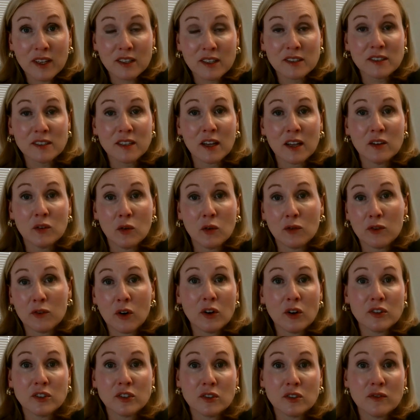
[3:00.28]
extend
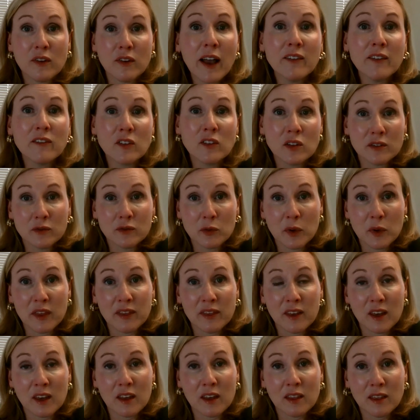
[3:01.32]
overall survival if we
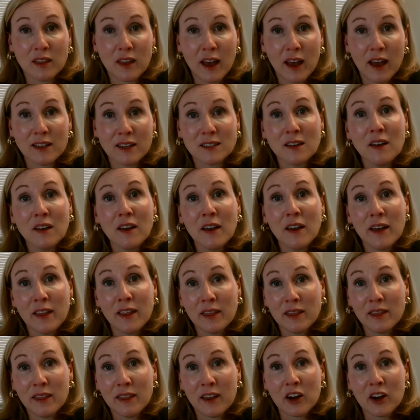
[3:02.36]
think that
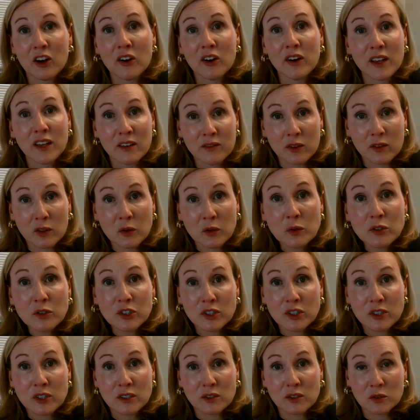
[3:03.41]
their
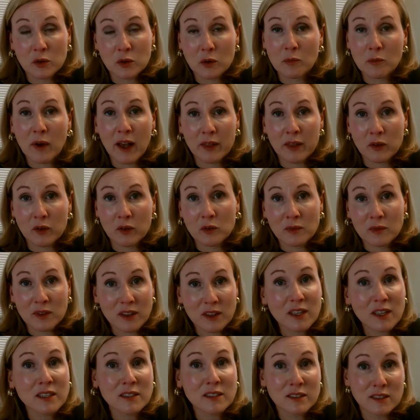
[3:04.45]
evolution to a myeloid
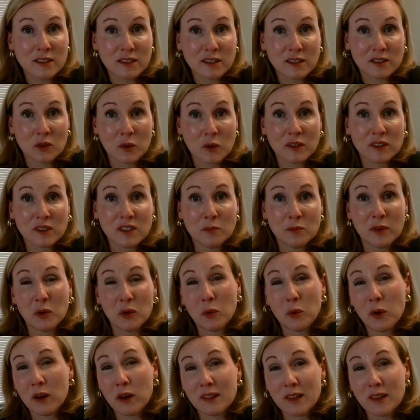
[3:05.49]
malignancy is going to be
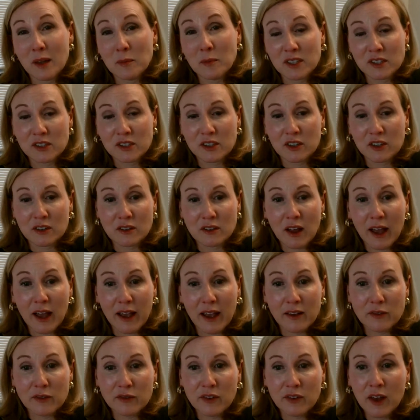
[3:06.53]
what limits their
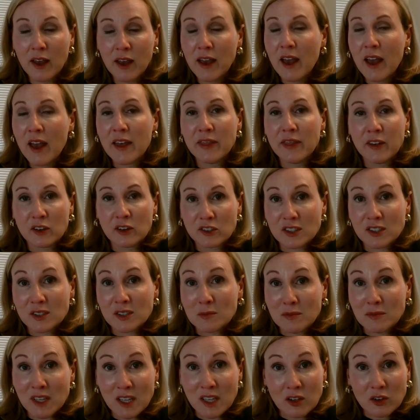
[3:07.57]
life. There's
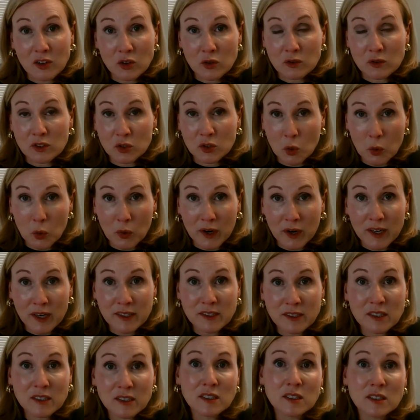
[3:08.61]
some neat new scoring
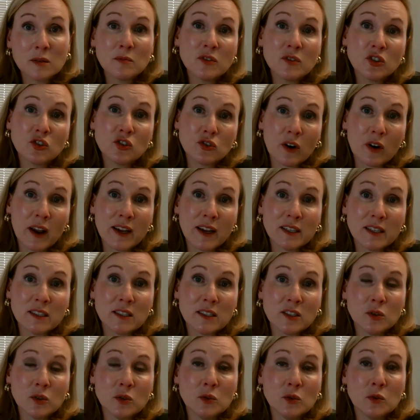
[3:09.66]
systems trying
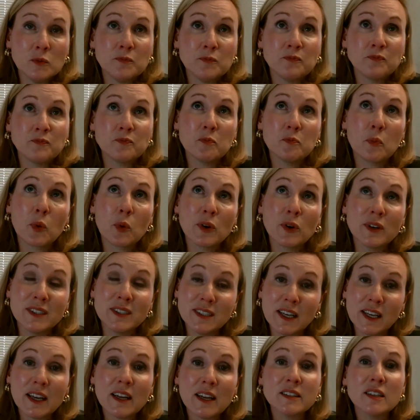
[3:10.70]
to
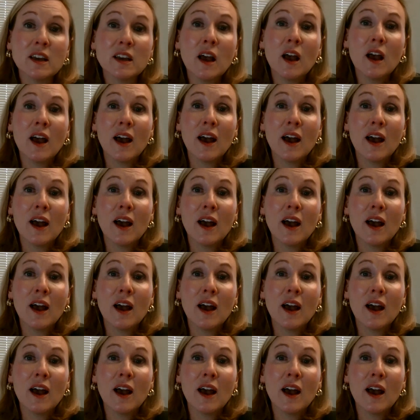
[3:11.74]
predict